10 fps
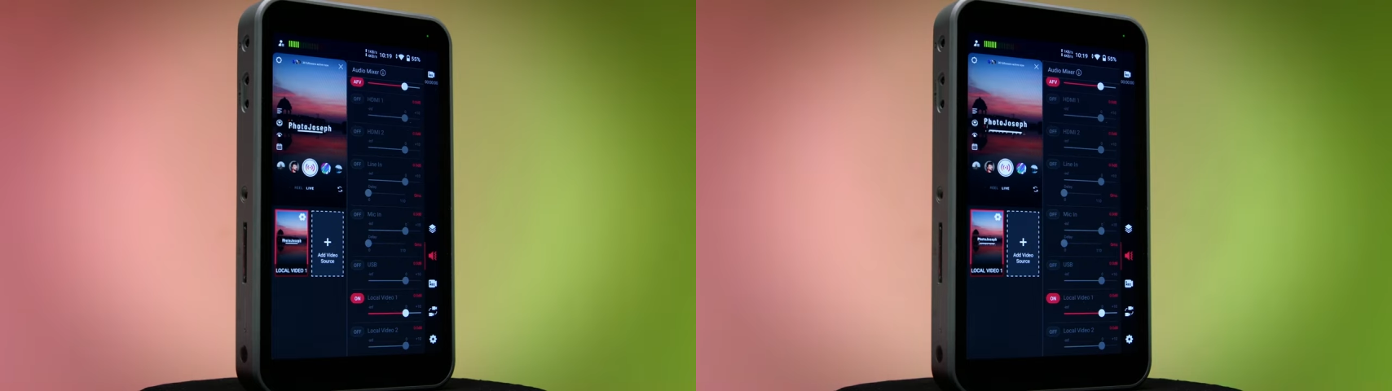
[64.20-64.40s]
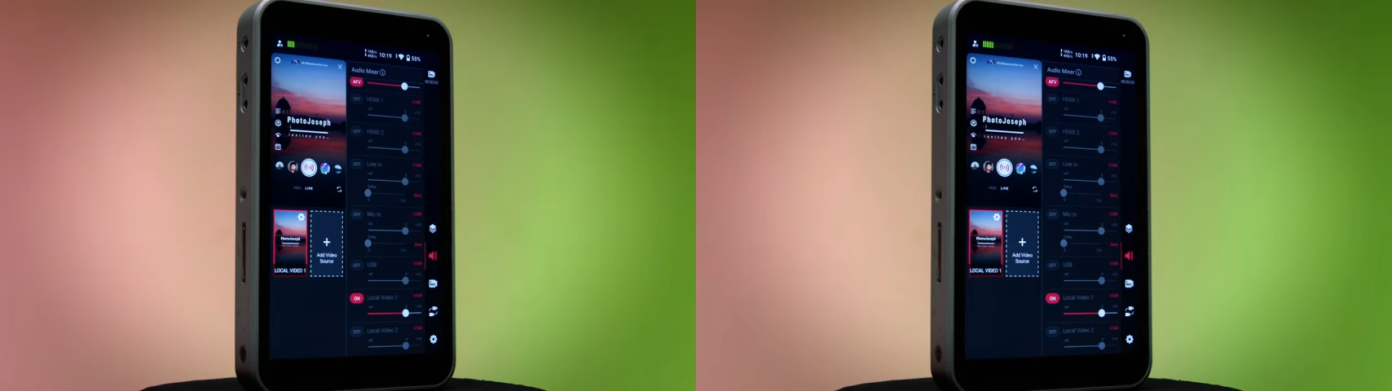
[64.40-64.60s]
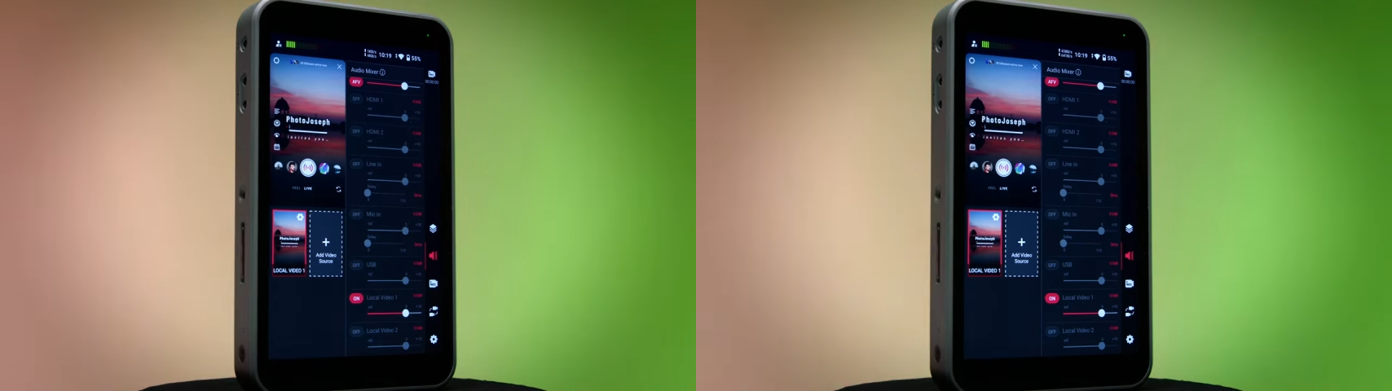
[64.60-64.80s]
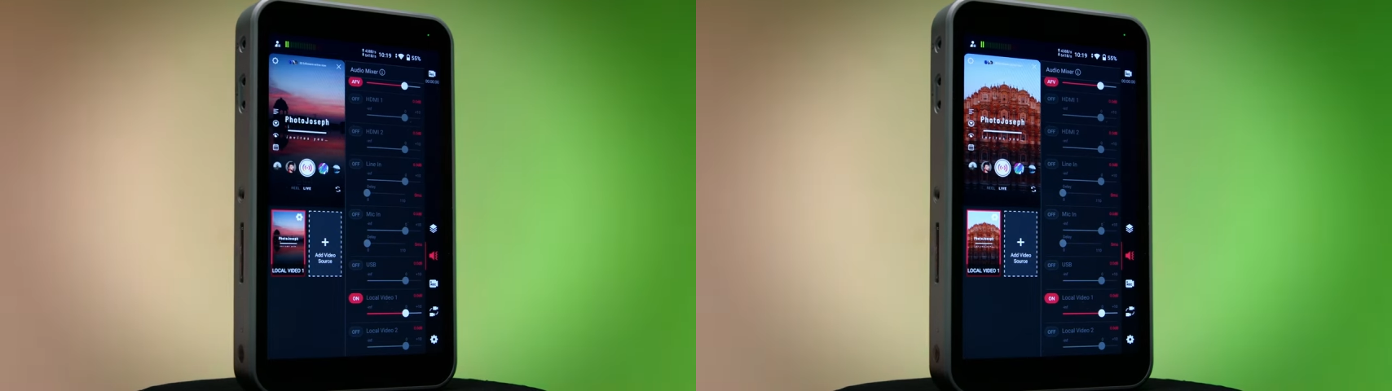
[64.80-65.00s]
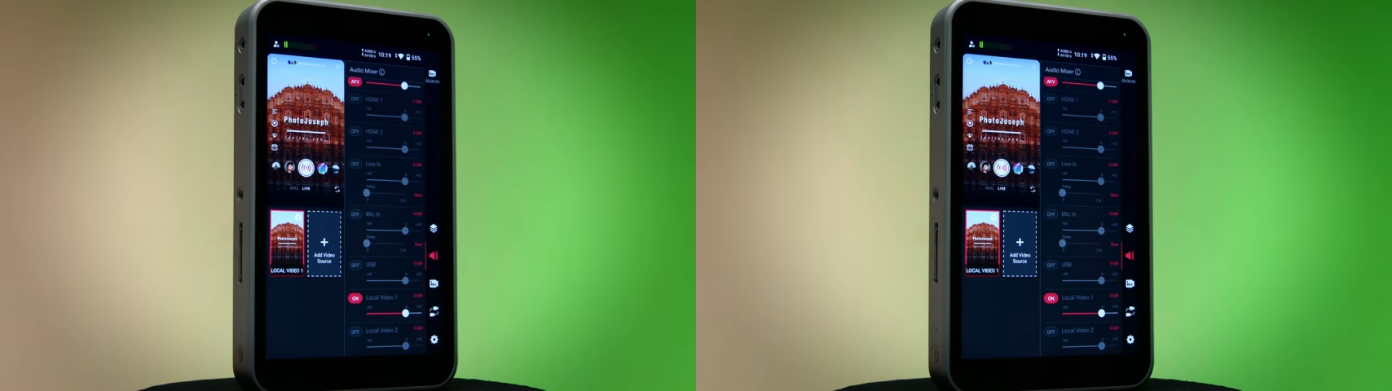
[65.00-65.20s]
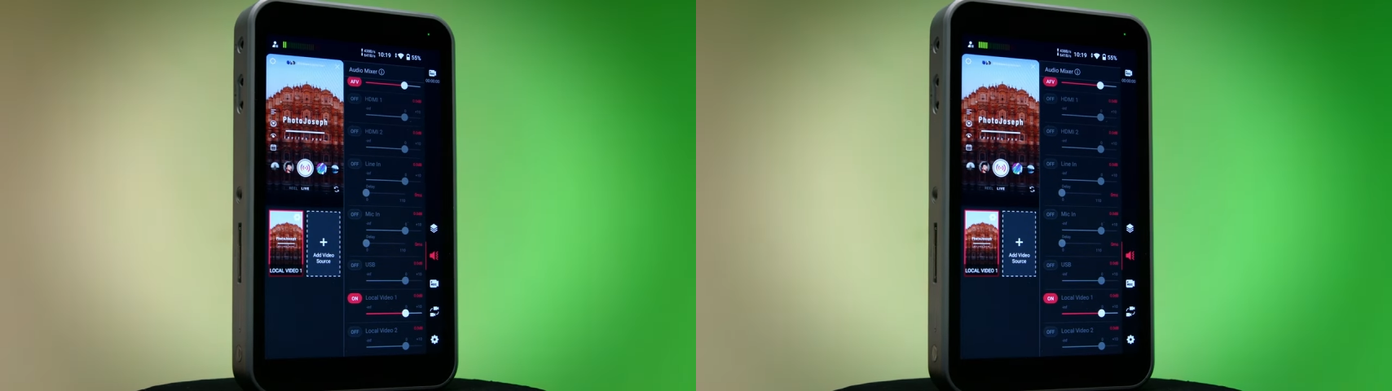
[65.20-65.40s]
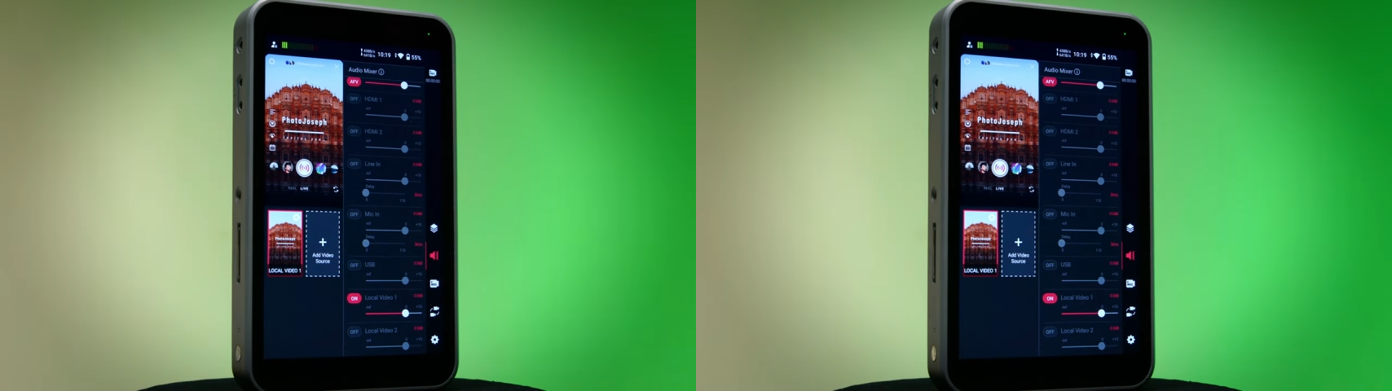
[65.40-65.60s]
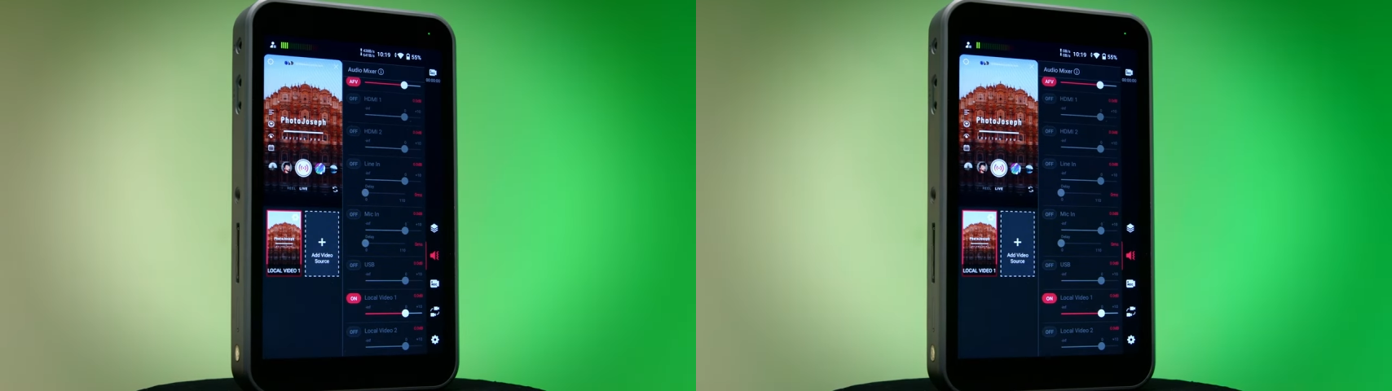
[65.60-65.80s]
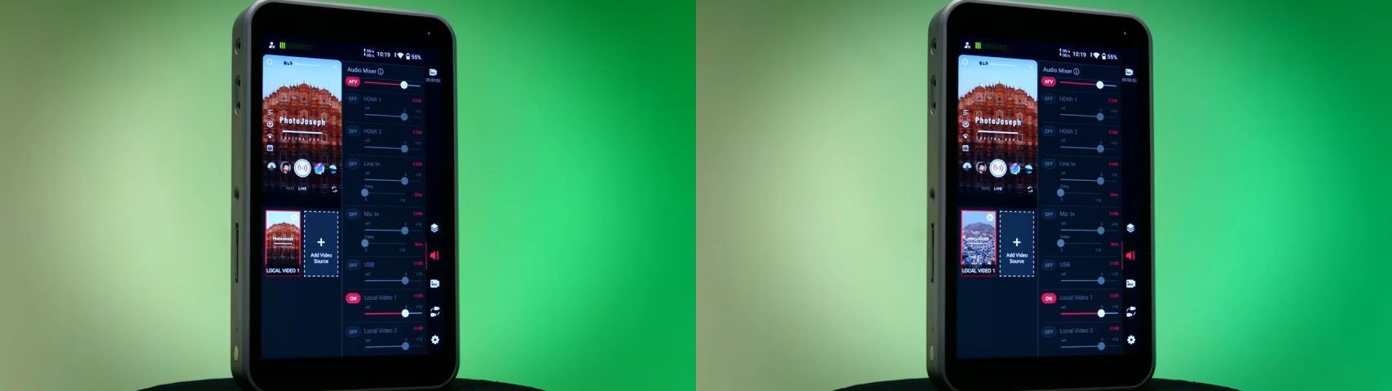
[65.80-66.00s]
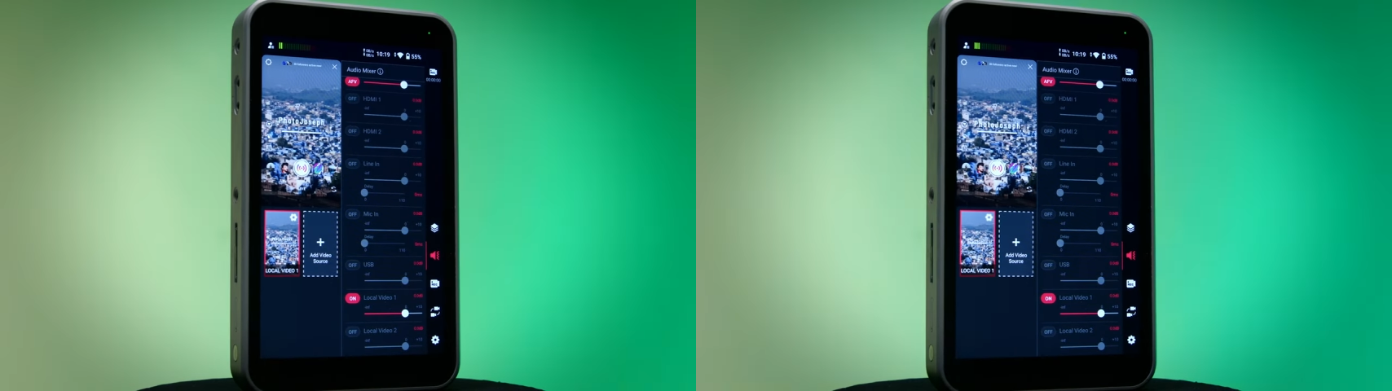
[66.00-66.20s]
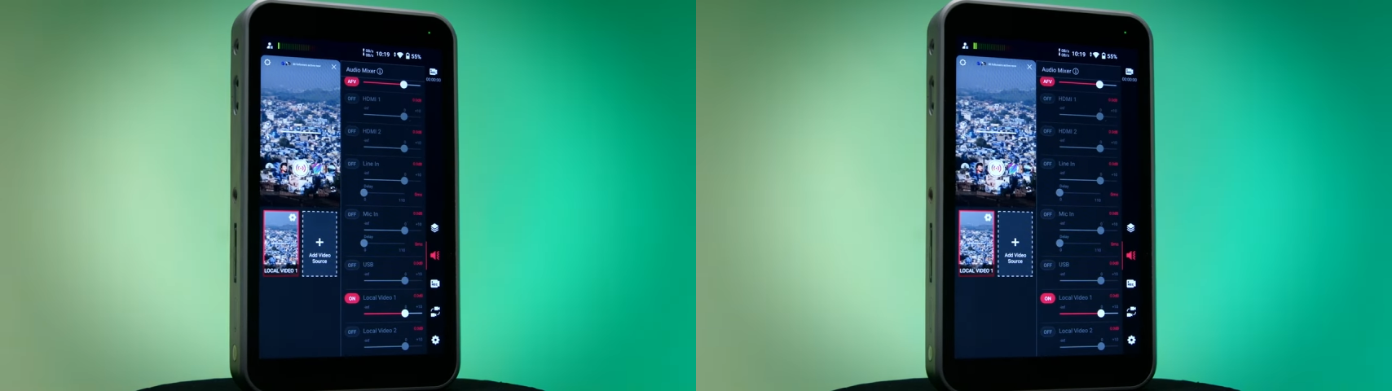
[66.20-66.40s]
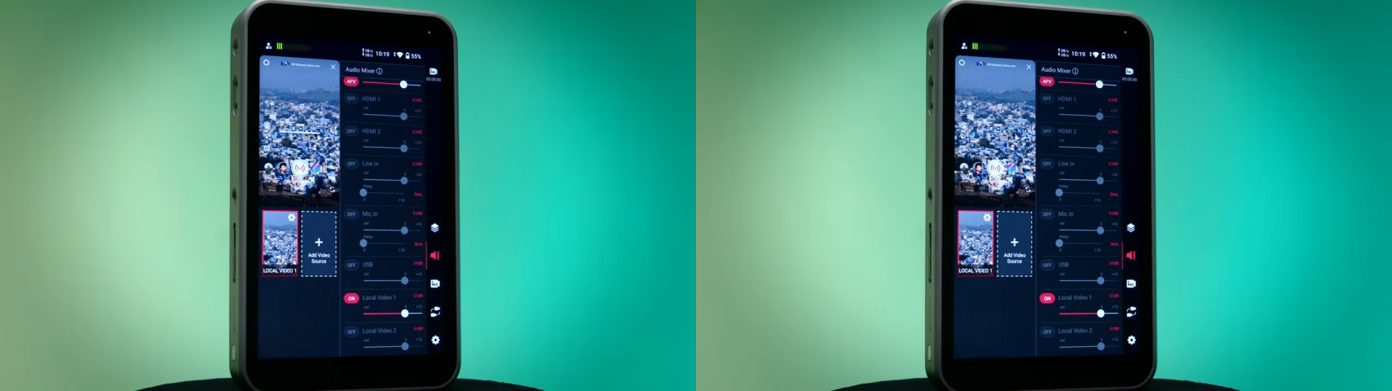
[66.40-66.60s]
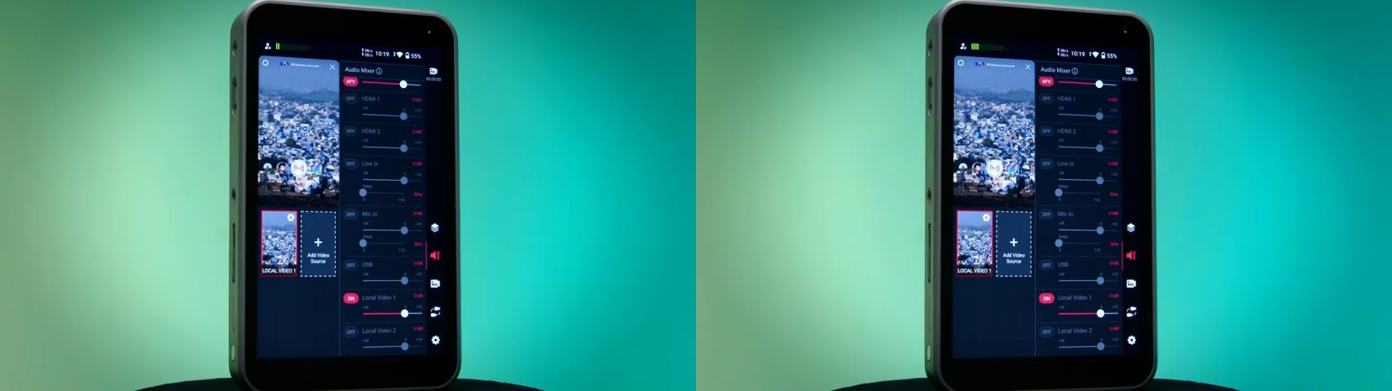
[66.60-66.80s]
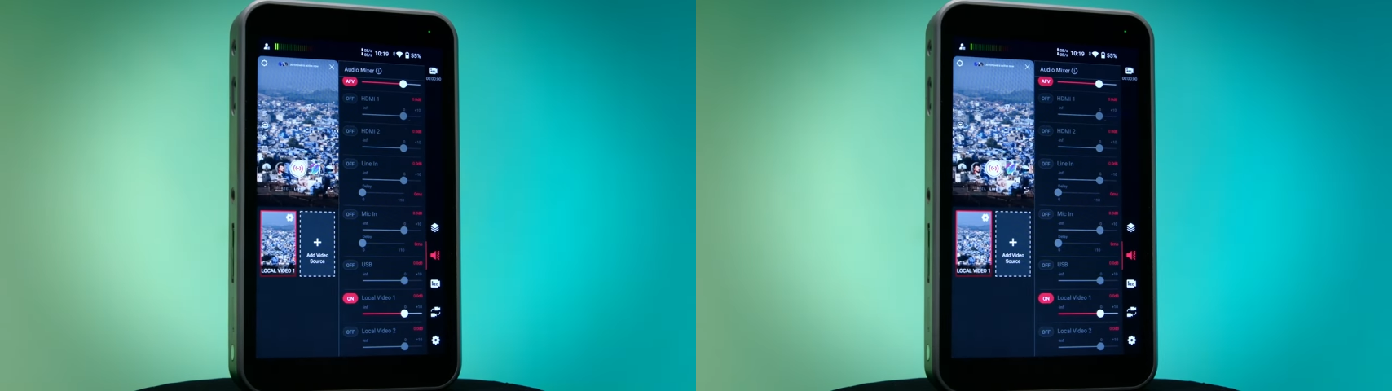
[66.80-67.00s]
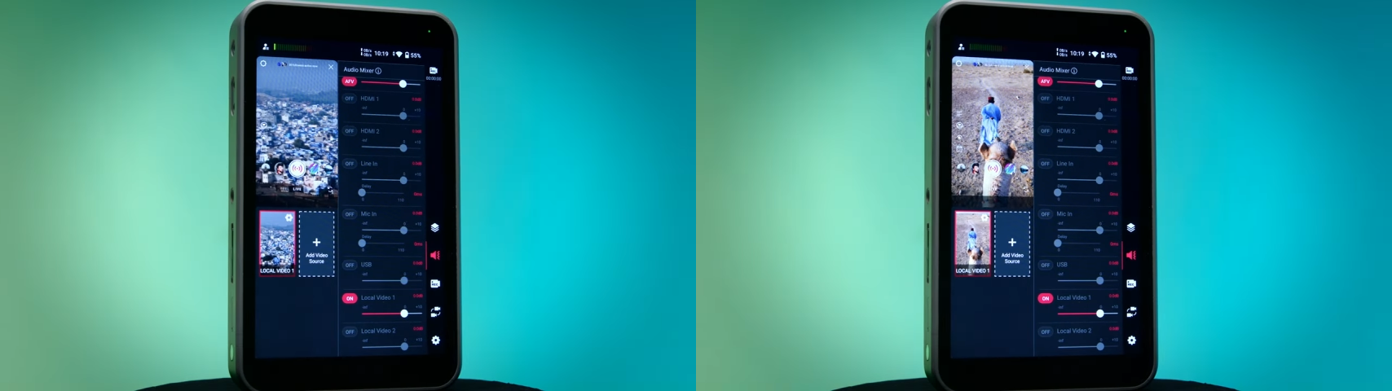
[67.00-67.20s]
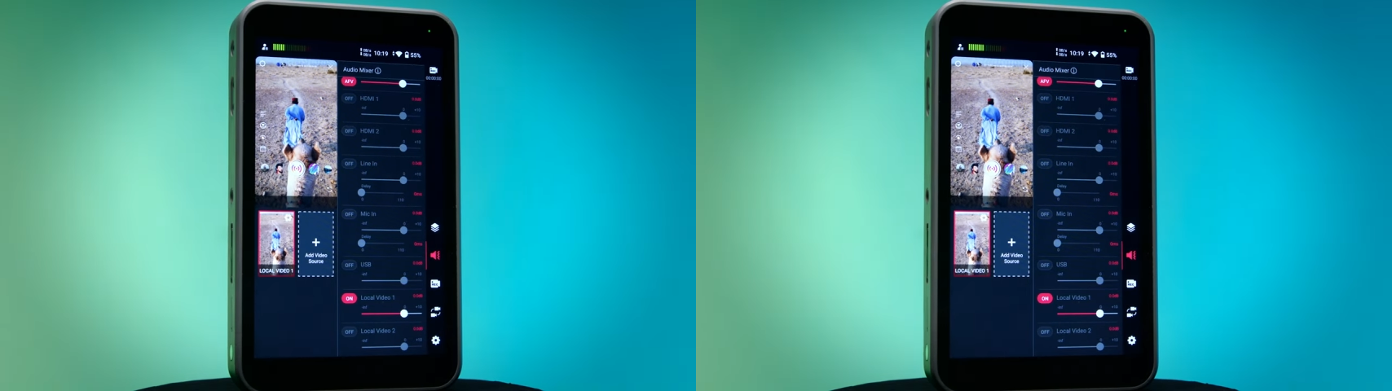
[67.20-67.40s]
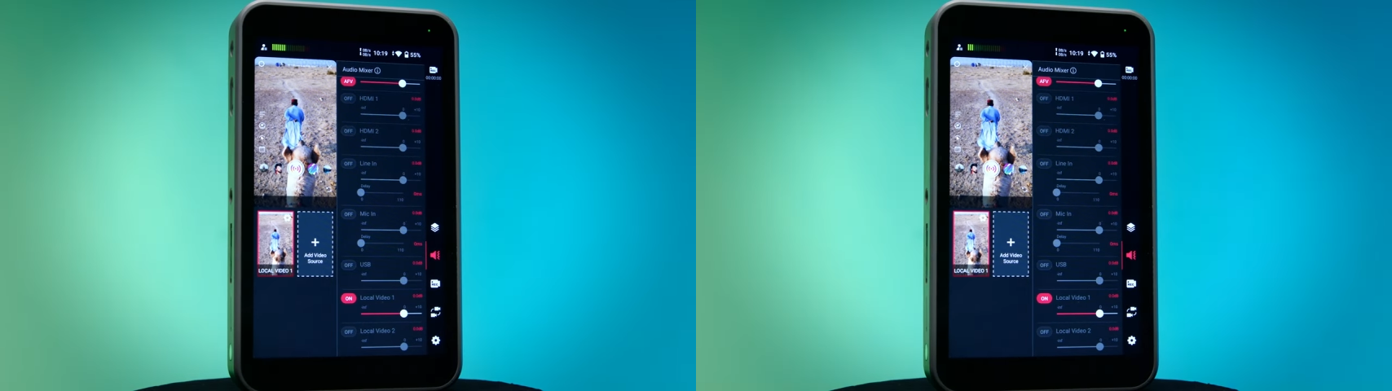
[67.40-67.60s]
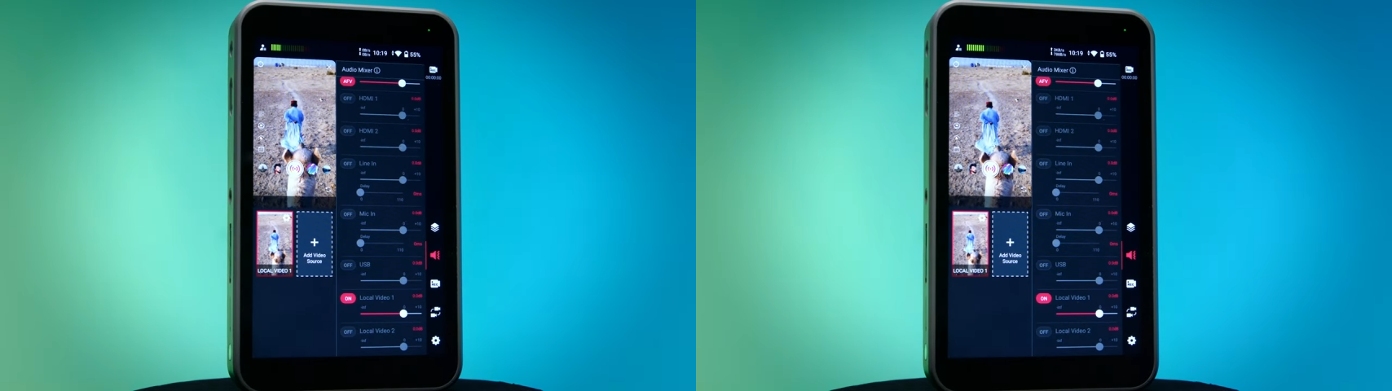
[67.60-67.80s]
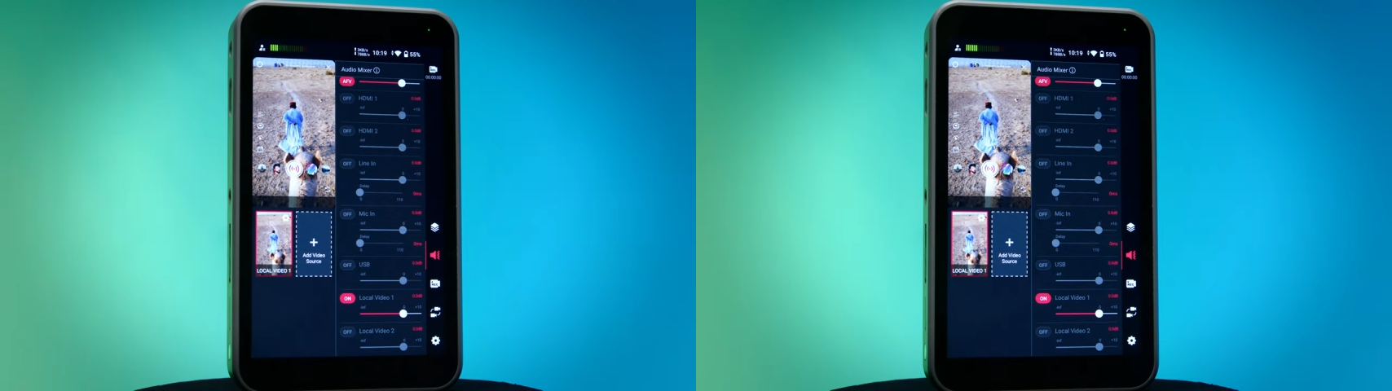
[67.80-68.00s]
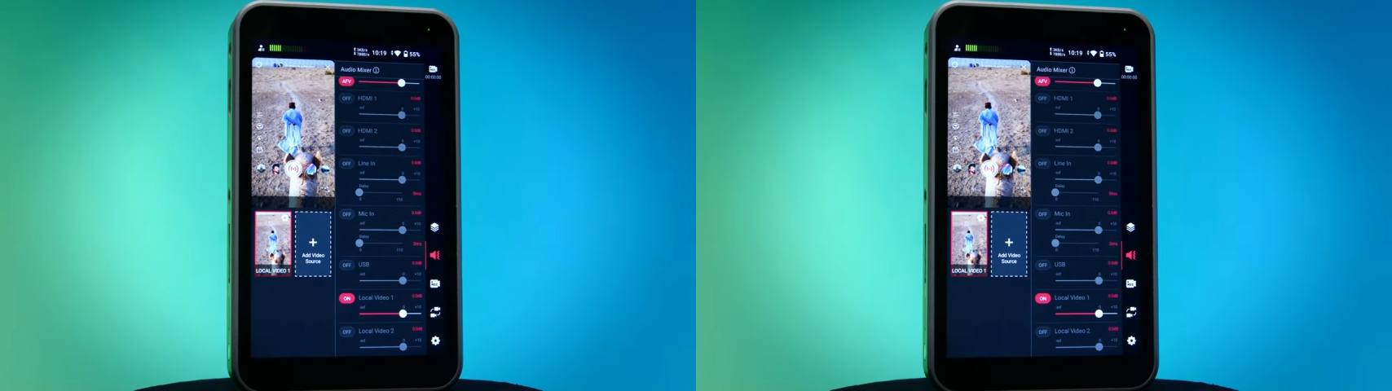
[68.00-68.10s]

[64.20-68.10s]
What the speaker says: No face is visible, so there are no lips to read.